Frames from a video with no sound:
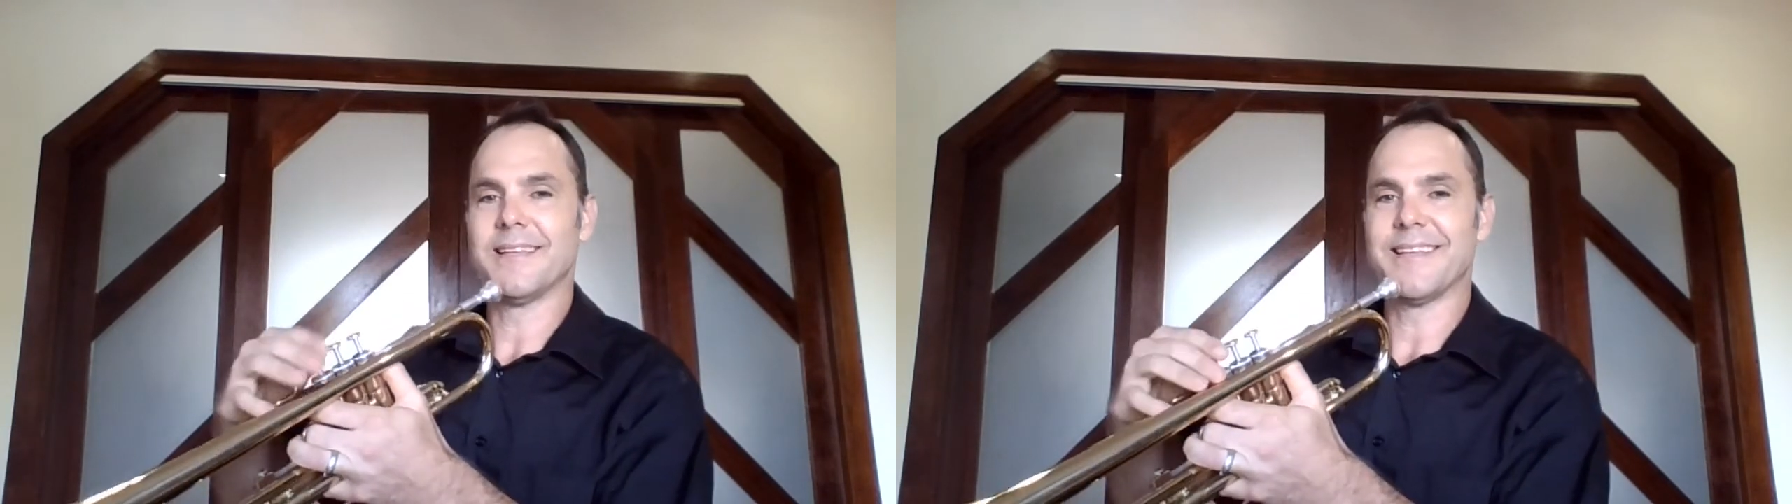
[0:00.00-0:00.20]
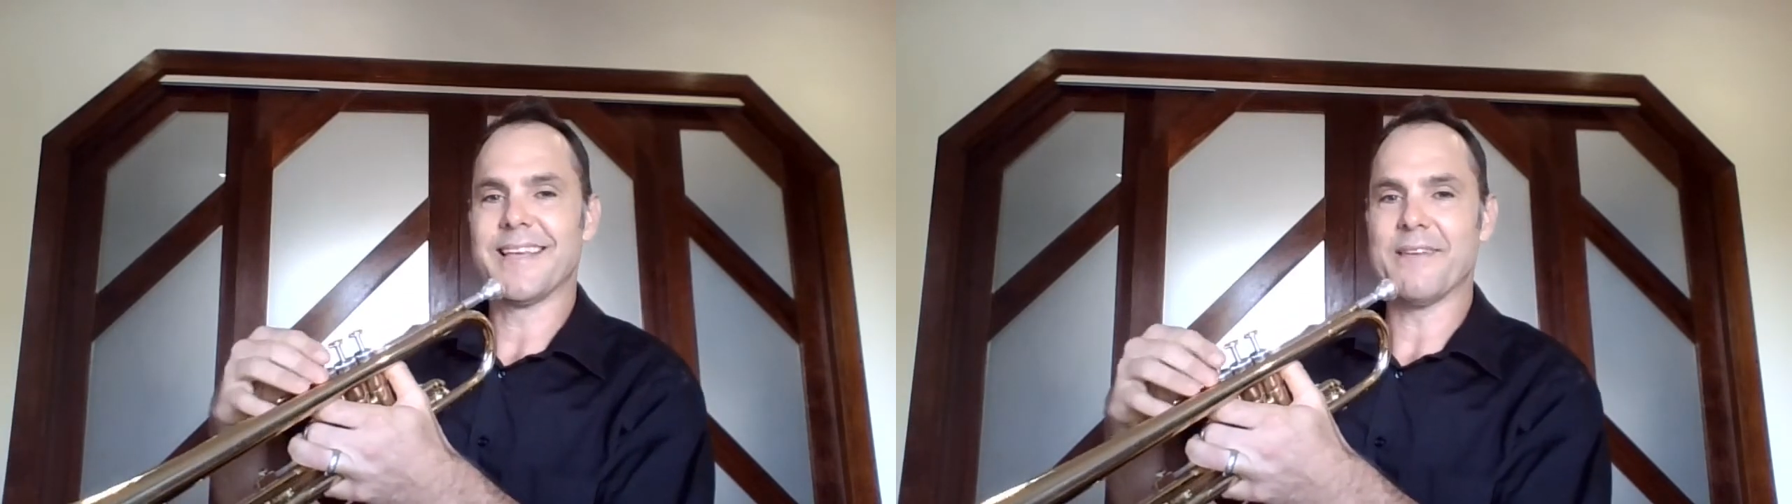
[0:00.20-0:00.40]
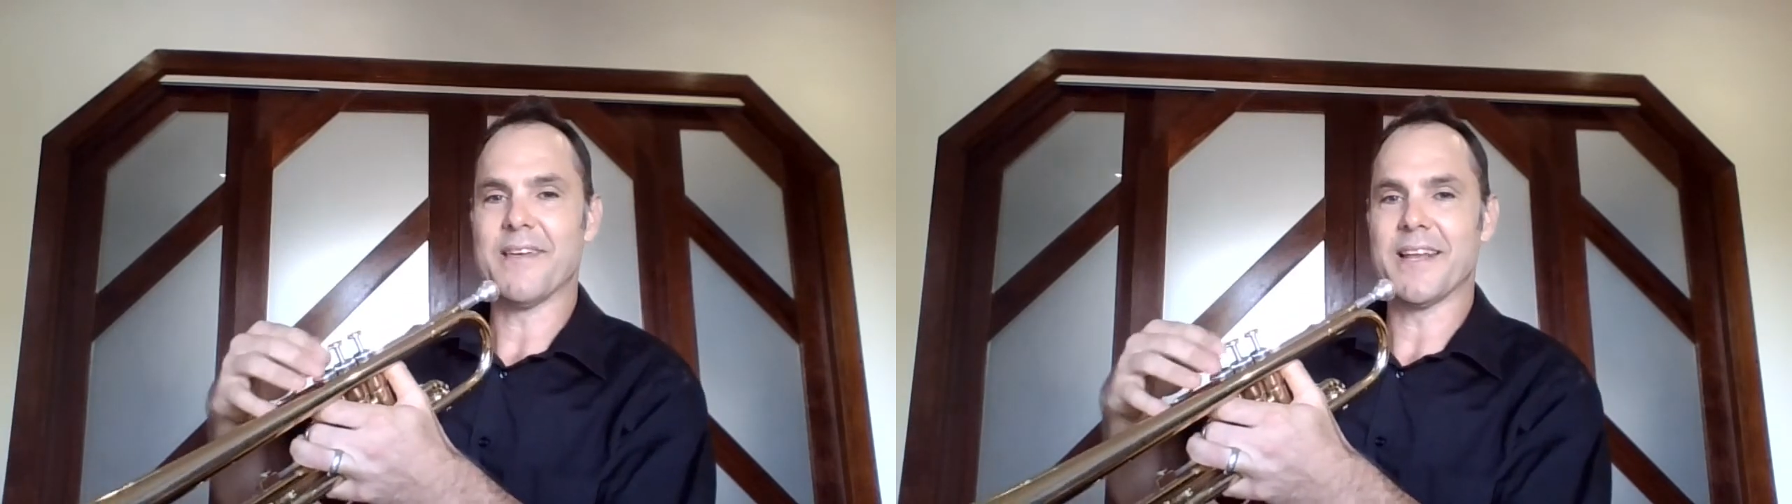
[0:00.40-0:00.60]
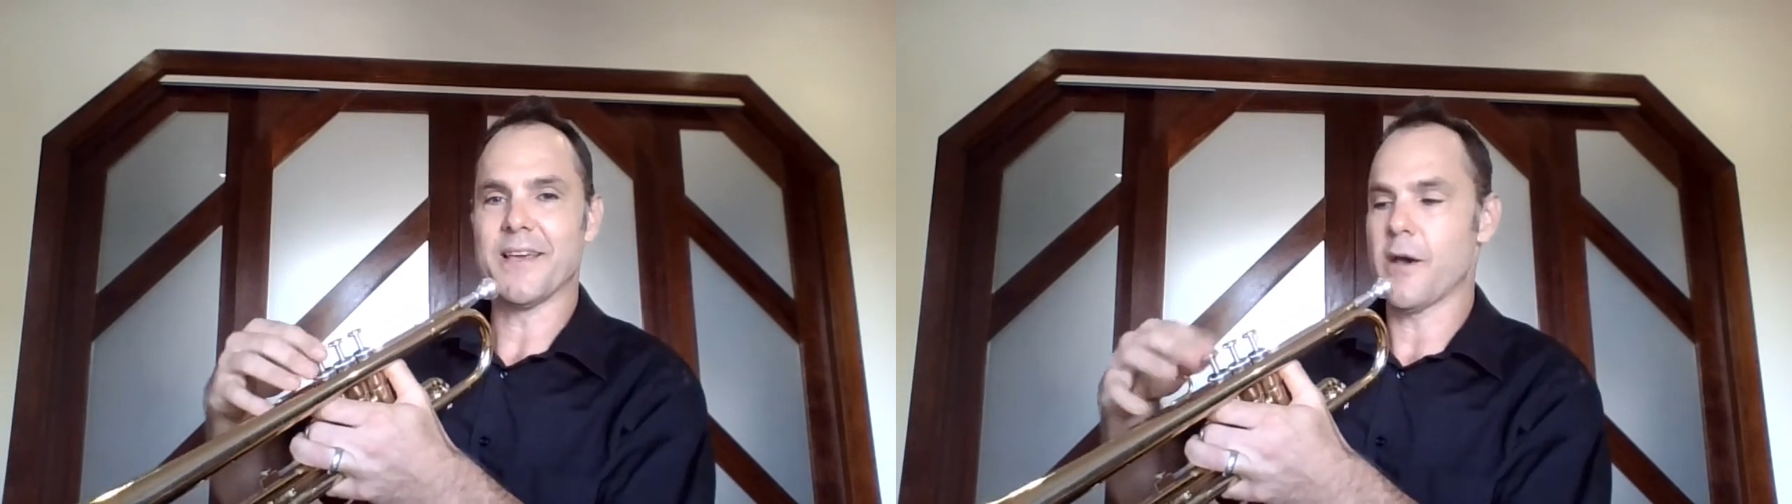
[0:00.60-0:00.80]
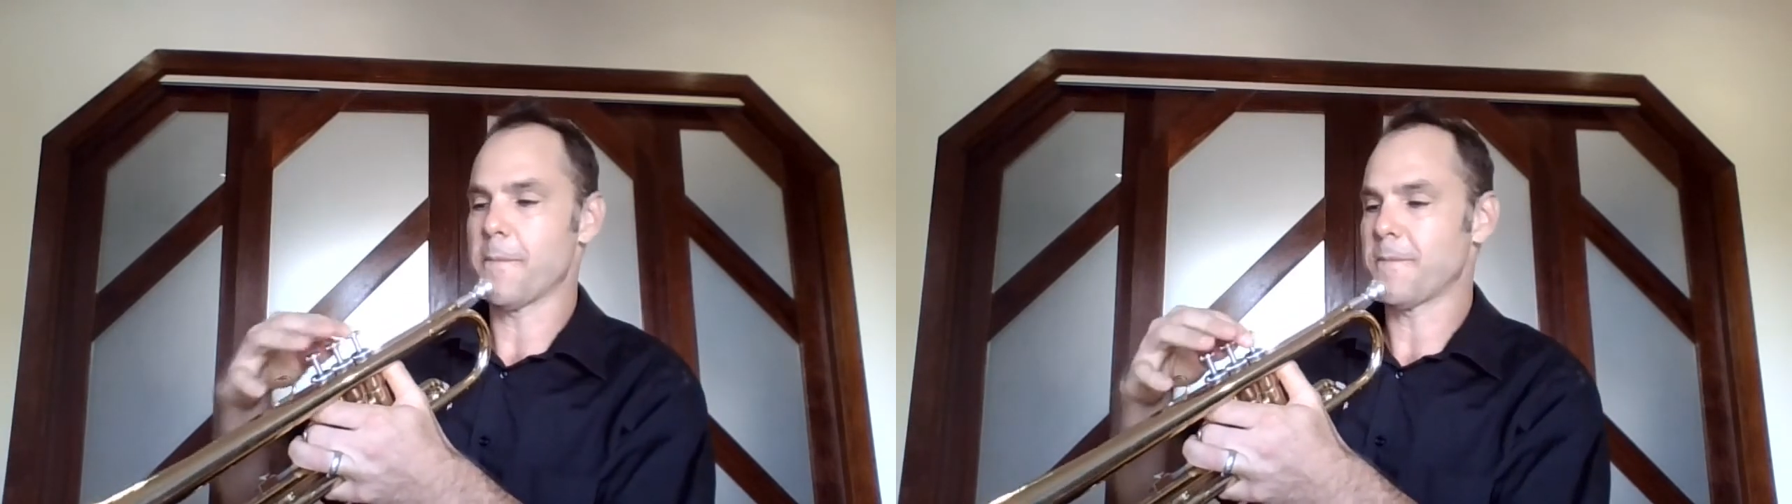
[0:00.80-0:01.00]
give that a
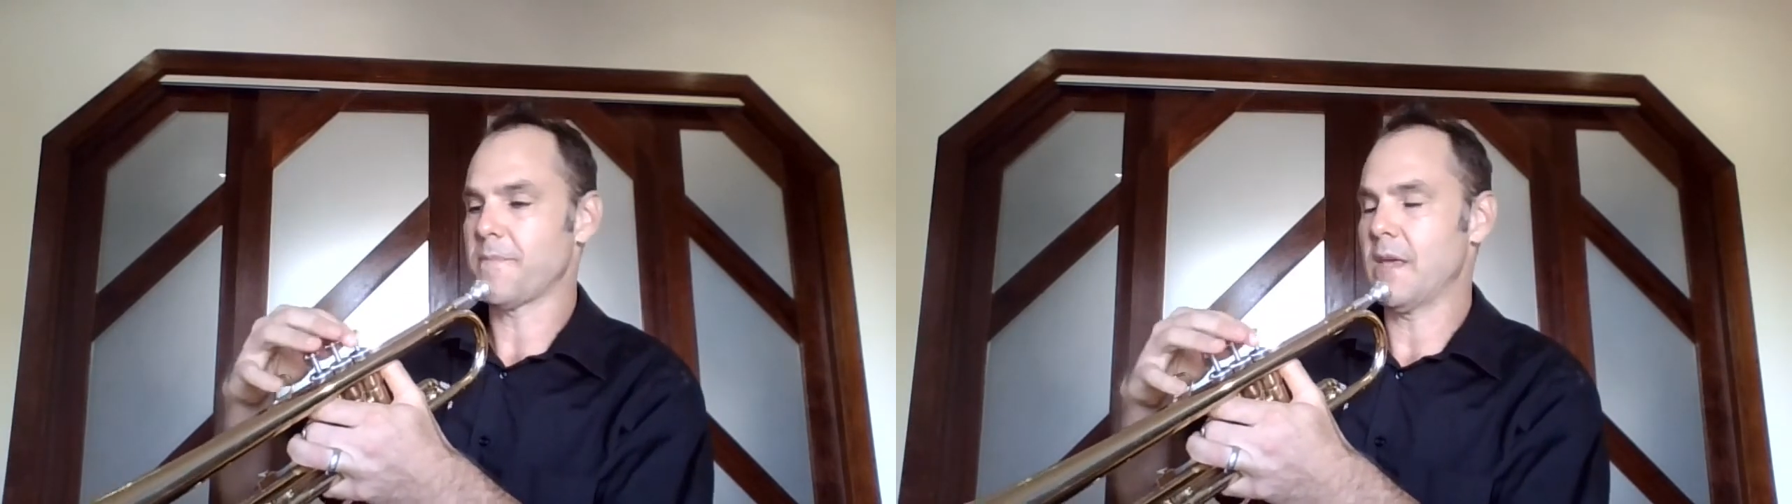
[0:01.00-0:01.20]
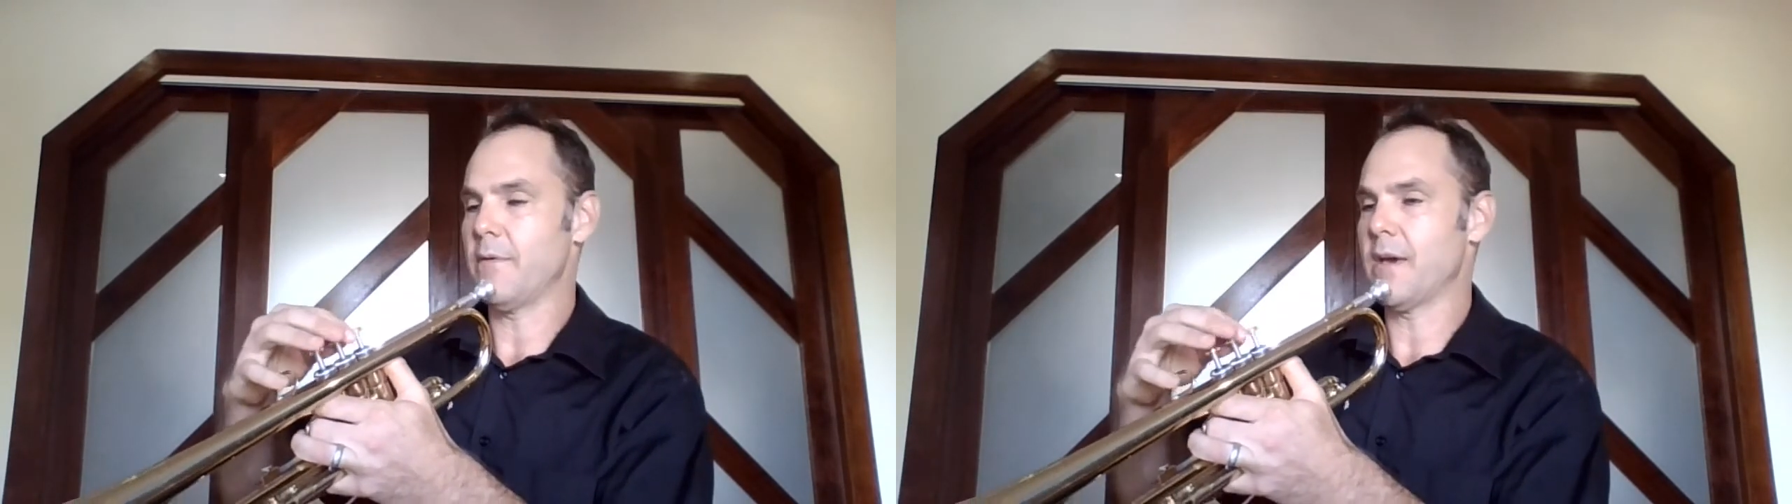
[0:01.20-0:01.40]
go. Here we